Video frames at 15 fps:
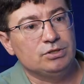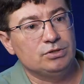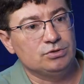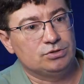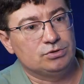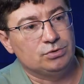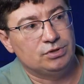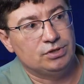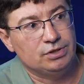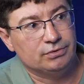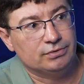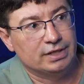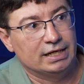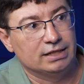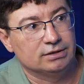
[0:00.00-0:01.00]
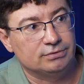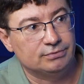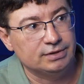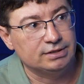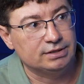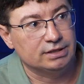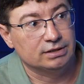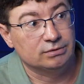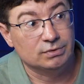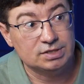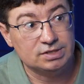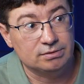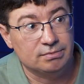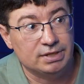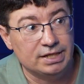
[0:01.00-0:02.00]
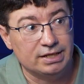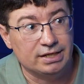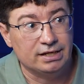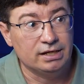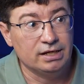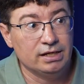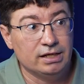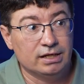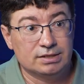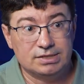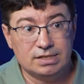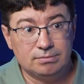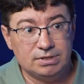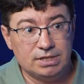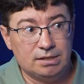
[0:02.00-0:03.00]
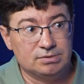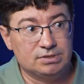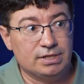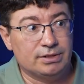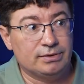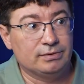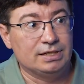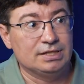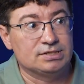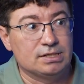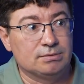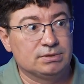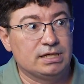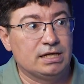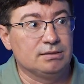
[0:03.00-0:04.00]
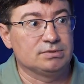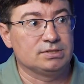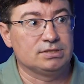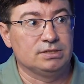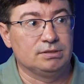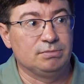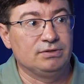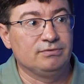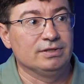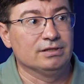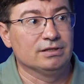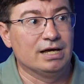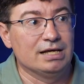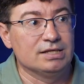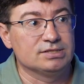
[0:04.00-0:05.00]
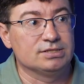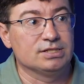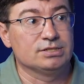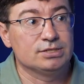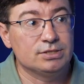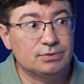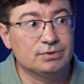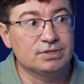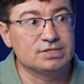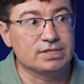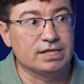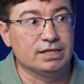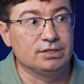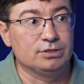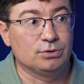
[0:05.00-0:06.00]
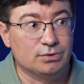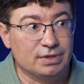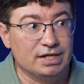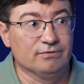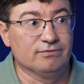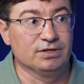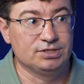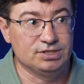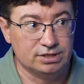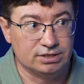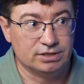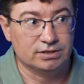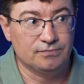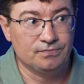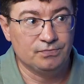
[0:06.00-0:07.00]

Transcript: used to hear and read in Western media, sometimes directly, sometimes between lines, that there is a Ukraine fatigue.